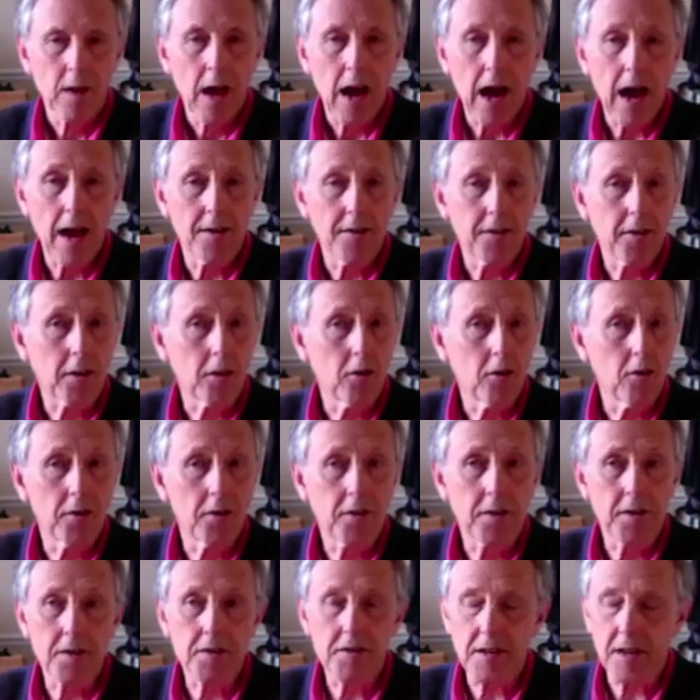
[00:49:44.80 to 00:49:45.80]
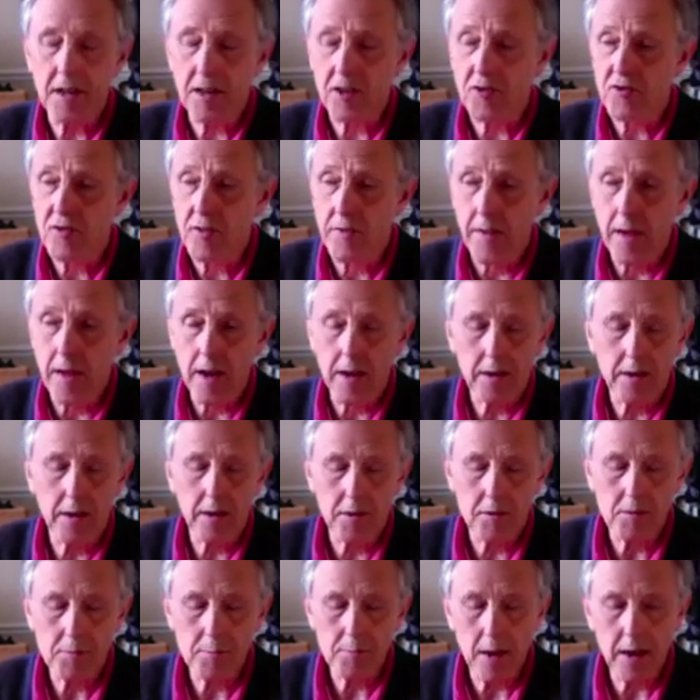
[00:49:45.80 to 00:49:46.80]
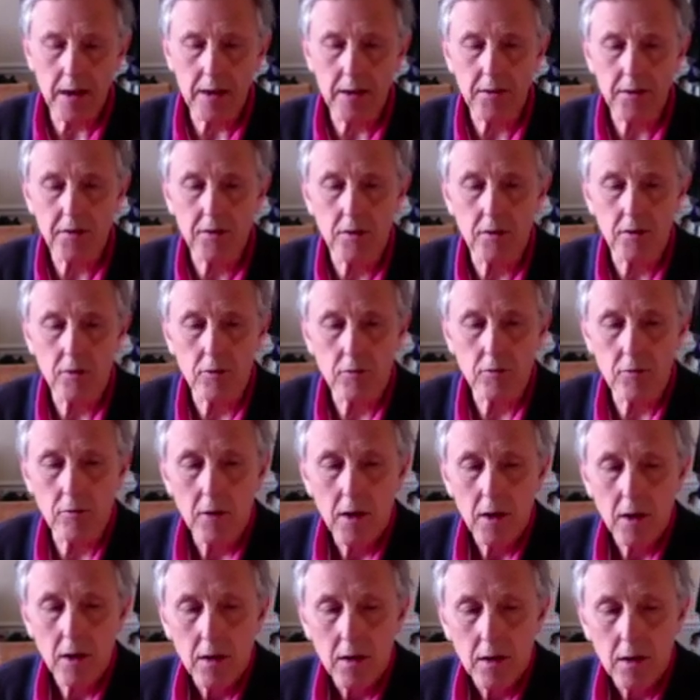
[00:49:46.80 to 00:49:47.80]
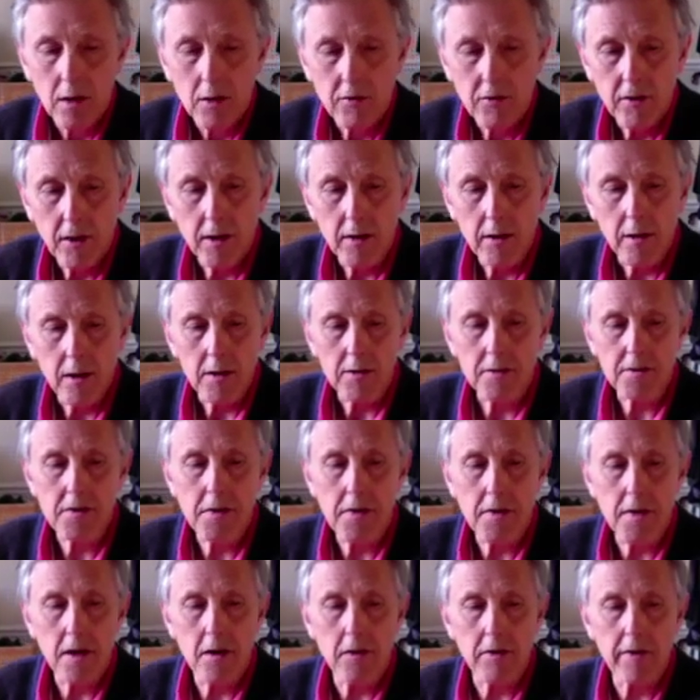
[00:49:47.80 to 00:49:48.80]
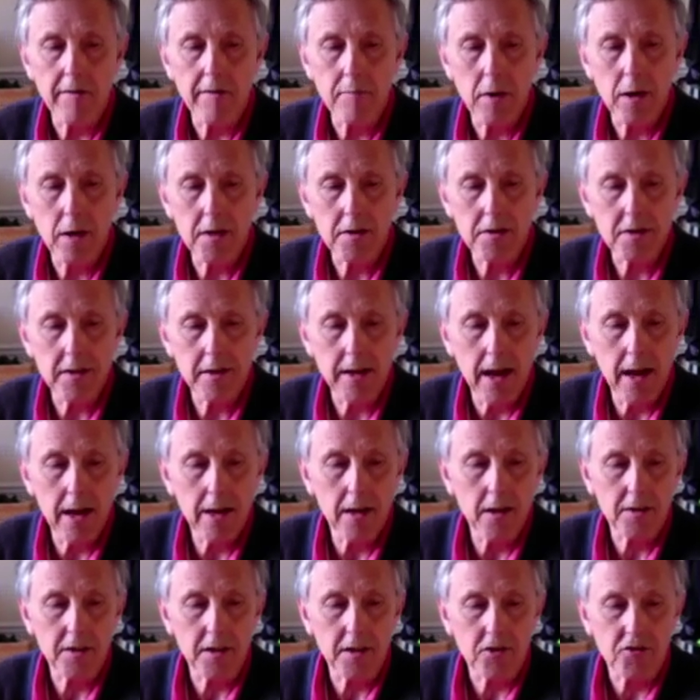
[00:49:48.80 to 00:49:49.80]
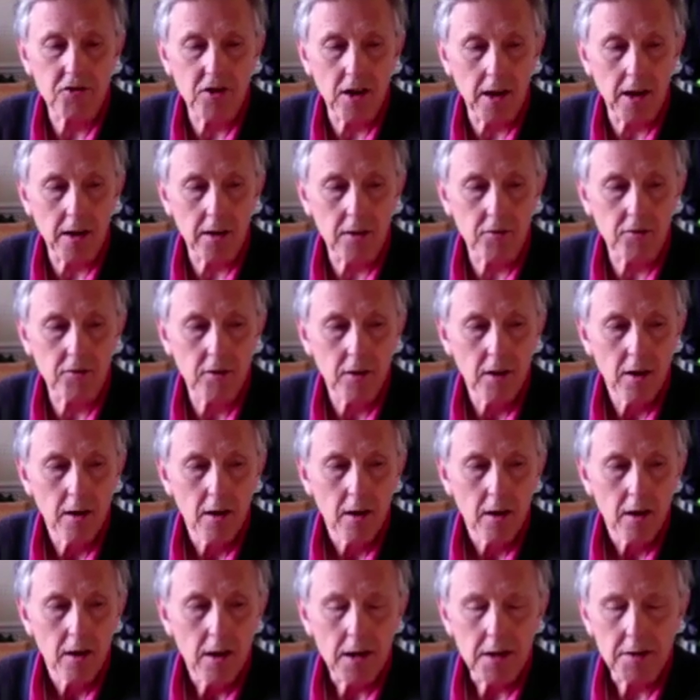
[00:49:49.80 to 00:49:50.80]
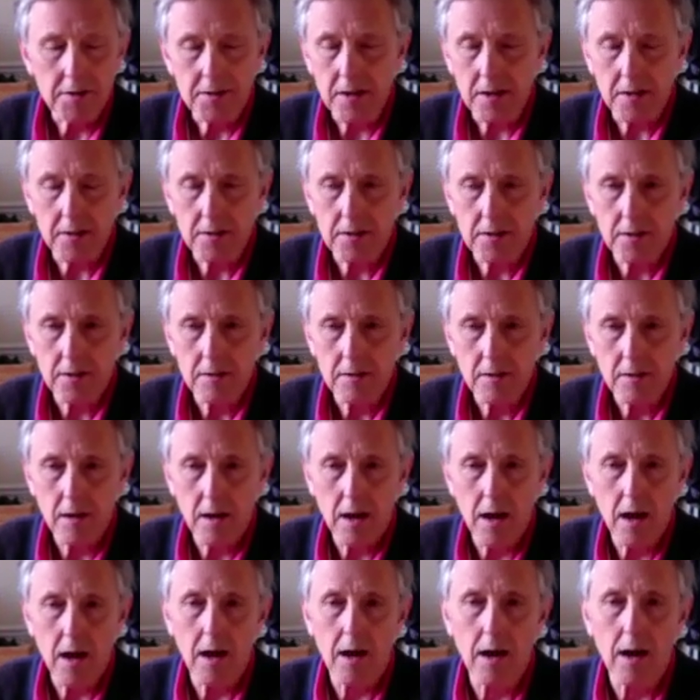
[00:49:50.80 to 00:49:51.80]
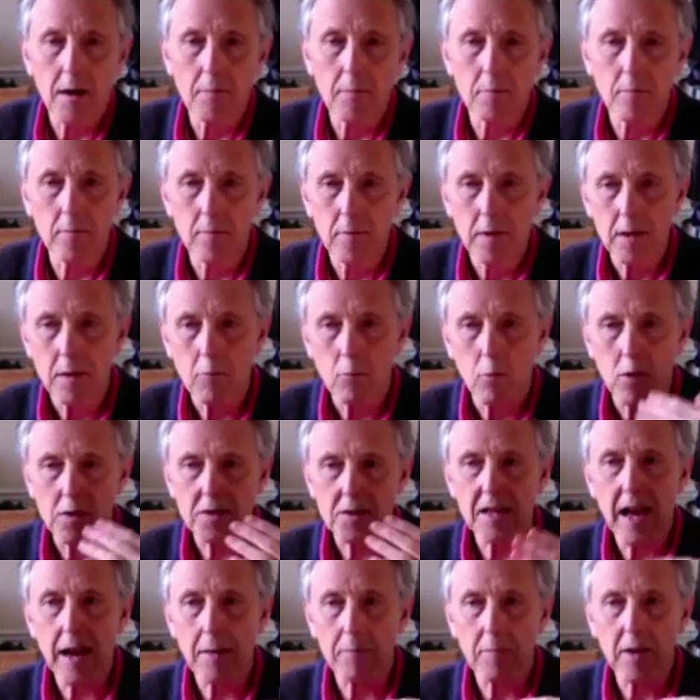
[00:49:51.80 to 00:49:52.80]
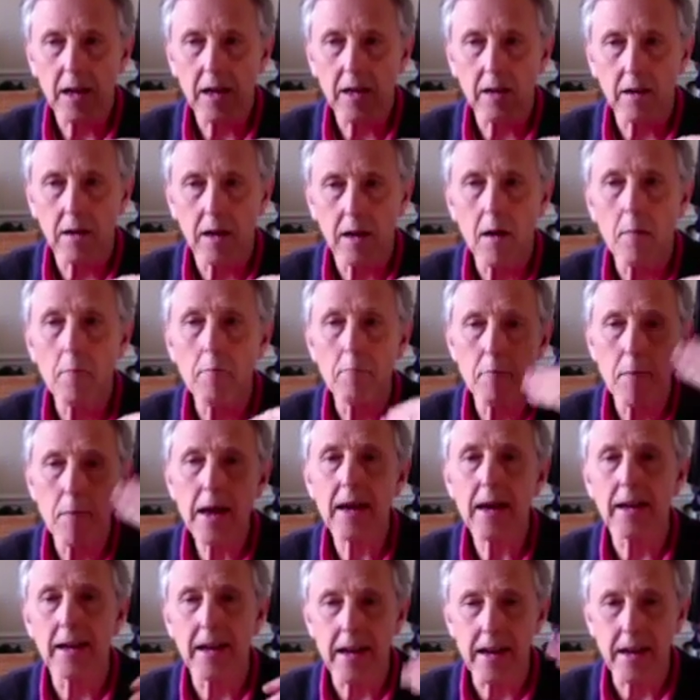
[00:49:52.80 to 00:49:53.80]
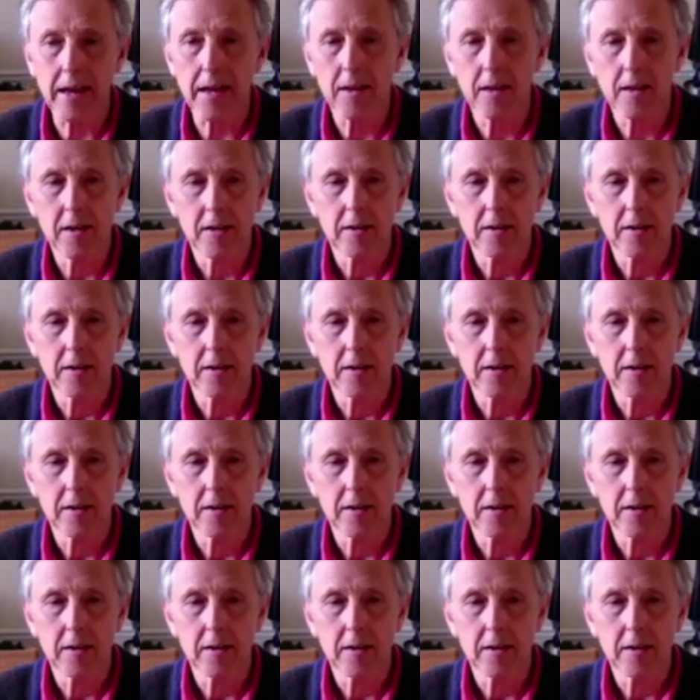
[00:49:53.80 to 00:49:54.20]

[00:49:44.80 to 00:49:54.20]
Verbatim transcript: And a good distinction there goes back to Gendlin's theory of personality change. Is it what's happening merely